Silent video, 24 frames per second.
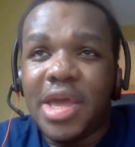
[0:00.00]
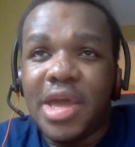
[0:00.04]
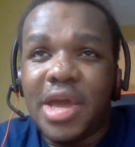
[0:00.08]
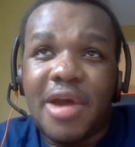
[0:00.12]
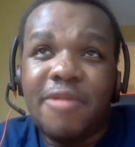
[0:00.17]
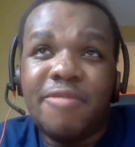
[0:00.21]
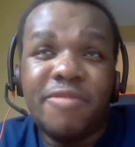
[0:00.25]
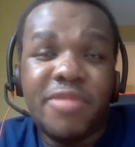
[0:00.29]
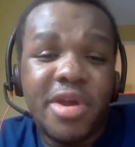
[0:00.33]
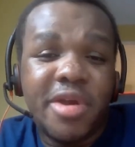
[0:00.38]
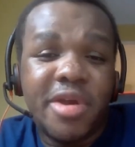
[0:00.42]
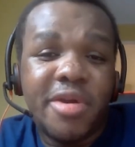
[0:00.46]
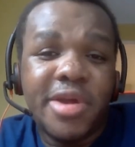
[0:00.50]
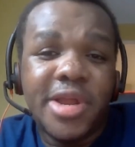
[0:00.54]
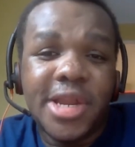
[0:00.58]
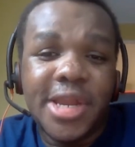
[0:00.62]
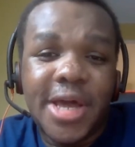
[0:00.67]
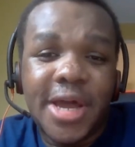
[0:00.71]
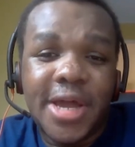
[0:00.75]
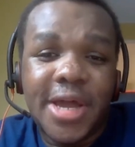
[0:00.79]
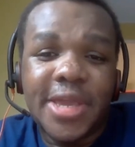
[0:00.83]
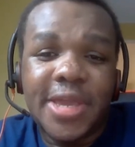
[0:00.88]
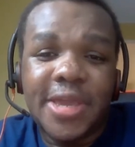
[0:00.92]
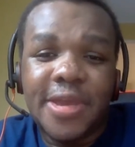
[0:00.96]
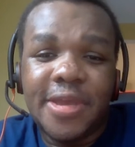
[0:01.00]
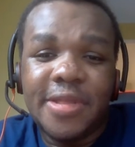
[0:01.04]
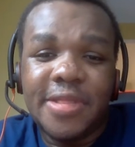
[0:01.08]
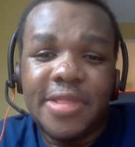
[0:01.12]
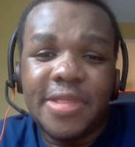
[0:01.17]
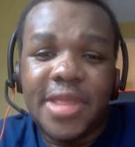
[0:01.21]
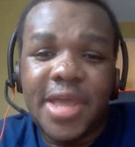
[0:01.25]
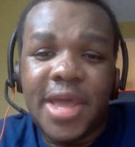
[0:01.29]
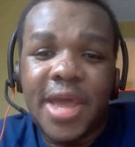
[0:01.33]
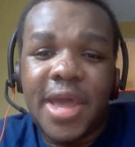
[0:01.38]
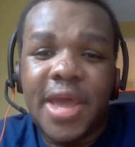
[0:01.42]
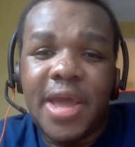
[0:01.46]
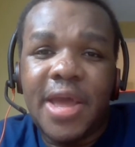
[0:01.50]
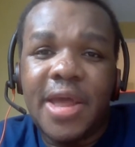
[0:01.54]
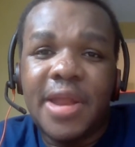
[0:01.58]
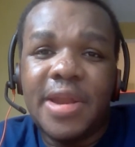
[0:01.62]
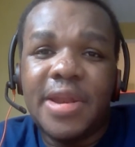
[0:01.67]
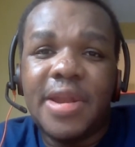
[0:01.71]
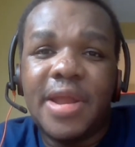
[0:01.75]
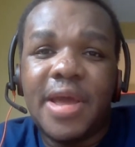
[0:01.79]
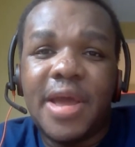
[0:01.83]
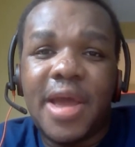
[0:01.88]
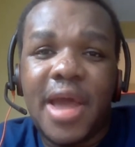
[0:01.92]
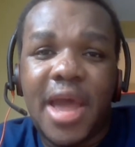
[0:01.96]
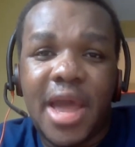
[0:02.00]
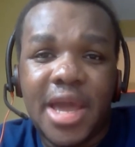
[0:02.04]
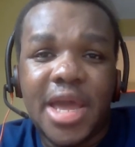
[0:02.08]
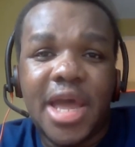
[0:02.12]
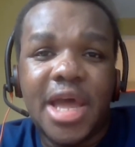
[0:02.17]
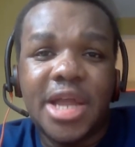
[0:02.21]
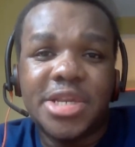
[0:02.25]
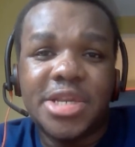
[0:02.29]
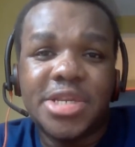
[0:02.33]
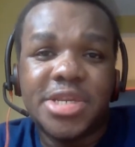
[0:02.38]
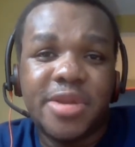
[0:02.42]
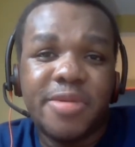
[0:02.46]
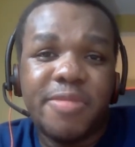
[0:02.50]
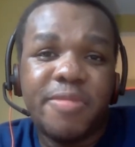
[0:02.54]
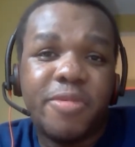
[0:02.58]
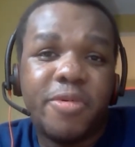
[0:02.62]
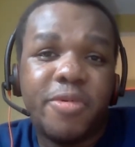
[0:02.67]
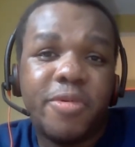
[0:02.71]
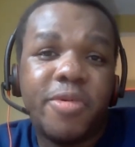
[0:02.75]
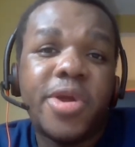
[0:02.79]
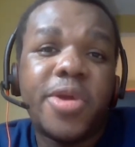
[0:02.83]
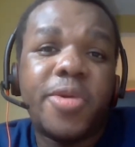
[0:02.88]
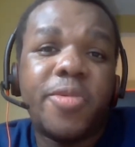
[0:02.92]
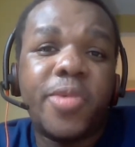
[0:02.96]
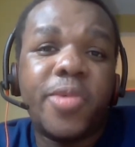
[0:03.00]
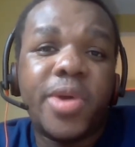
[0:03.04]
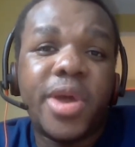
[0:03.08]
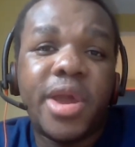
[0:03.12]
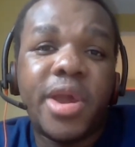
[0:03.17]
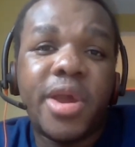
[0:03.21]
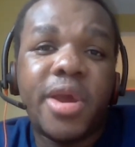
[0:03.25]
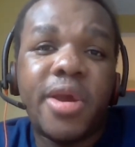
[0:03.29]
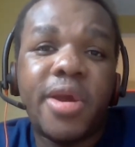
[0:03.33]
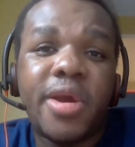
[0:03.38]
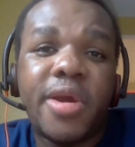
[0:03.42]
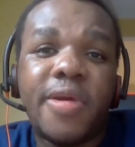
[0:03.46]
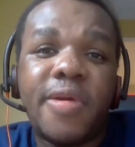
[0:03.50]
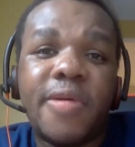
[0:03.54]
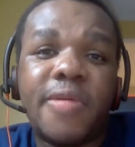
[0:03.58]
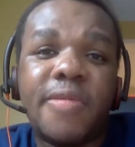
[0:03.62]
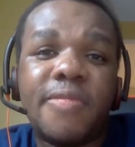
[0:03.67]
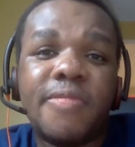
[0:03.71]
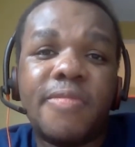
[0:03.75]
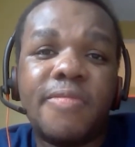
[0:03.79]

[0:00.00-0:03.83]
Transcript: I'm very lucky that I got to the point where